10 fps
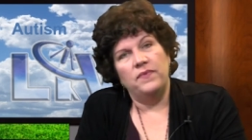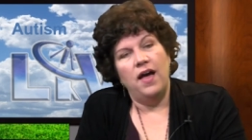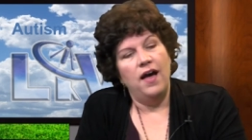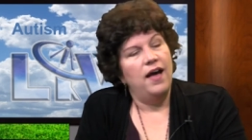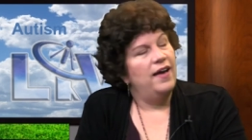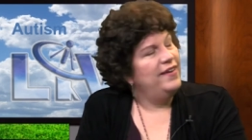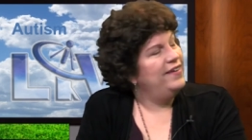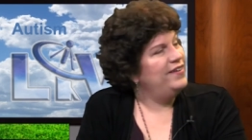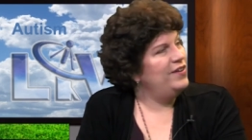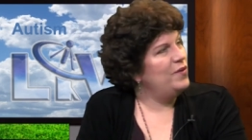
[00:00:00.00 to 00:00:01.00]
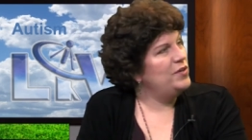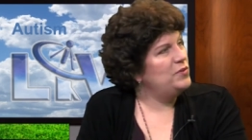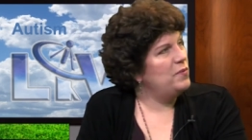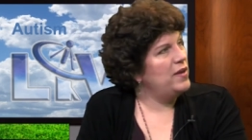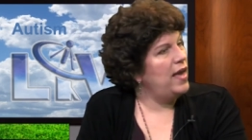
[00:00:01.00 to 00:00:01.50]
Uh, you know, we do
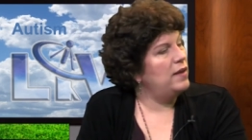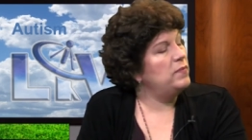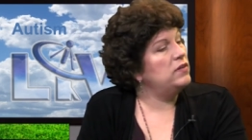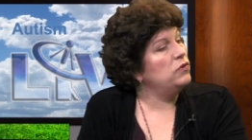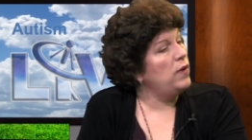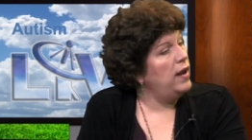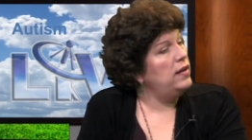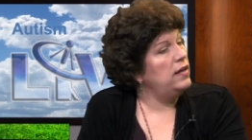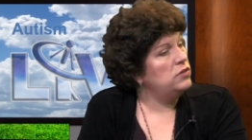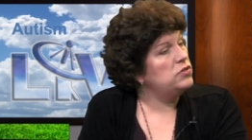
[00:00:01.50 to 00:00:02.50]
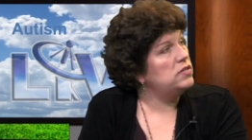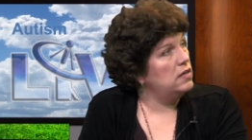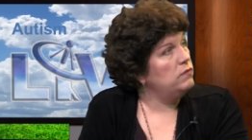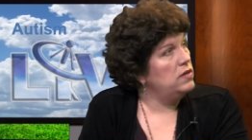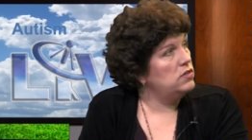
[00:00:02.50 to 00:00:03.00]
yeah. what we can. But great,
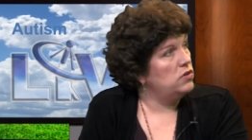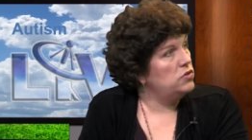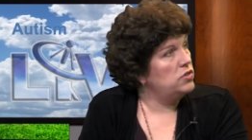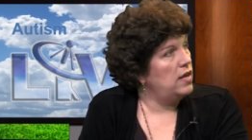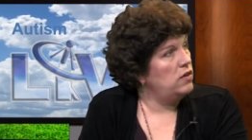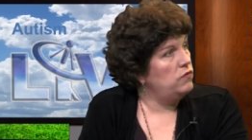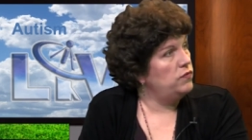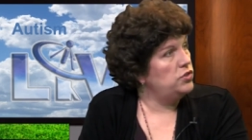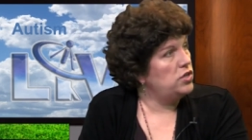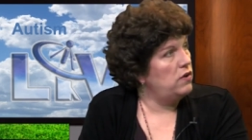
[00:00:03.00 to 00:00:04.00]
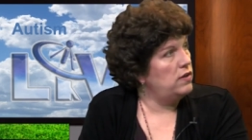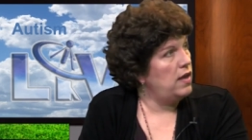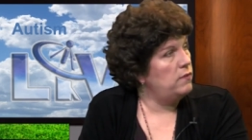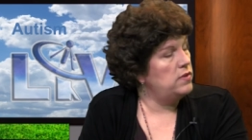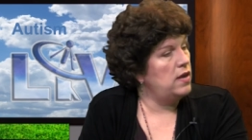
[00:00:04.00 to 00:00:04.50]
interesting research. Very Thank you for sharing
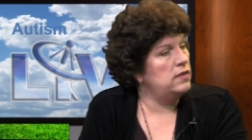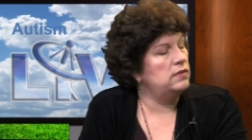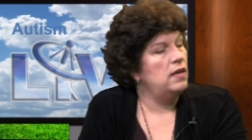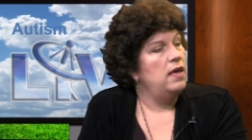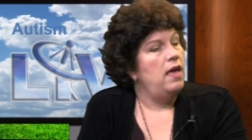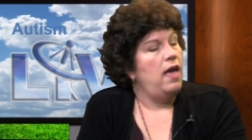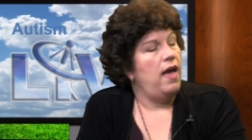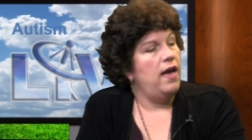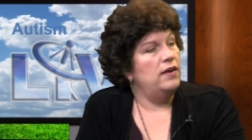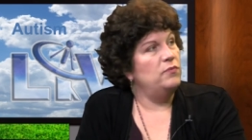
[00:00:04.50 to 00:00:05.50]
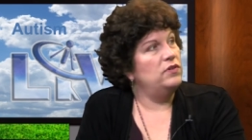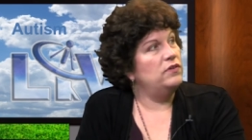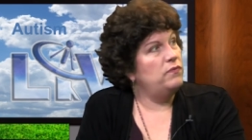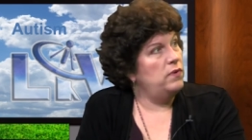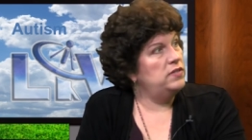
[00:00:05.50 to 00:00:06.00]
that with us, and we'll
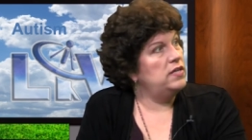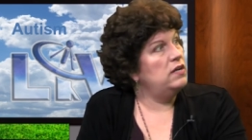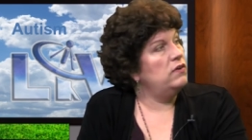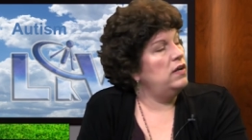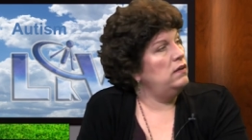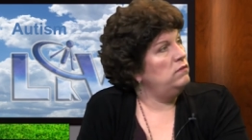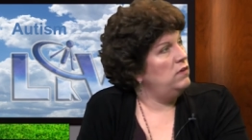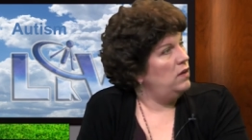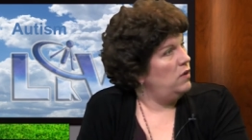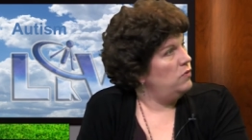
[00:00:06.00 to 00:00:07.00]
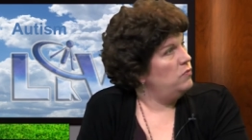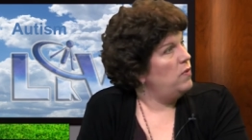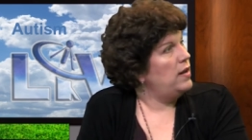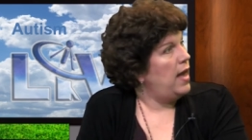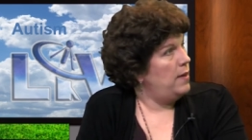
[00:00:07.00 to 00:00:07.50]
look forward to hearing you know
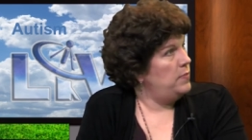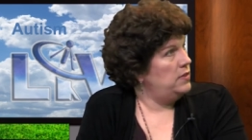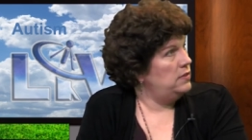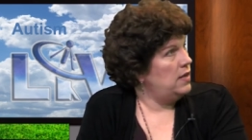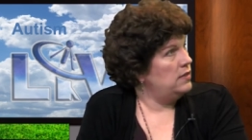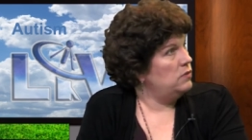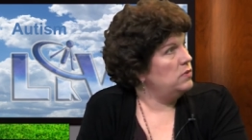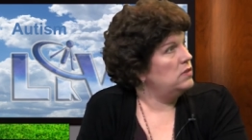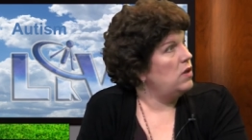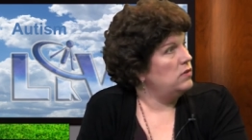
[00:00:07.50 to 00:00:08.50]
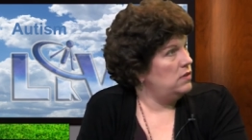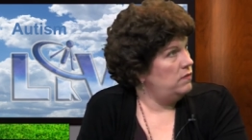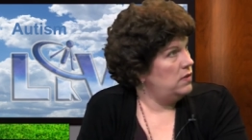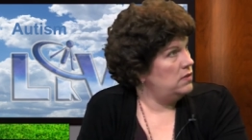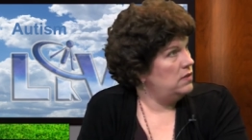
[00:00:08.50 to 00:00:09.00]
what happens as a result of
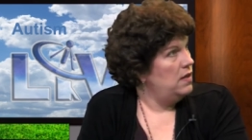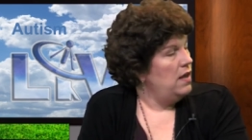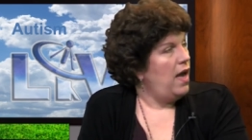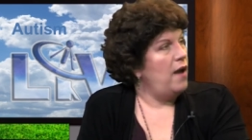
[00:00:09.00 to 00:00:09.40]
it. Mm -hmm.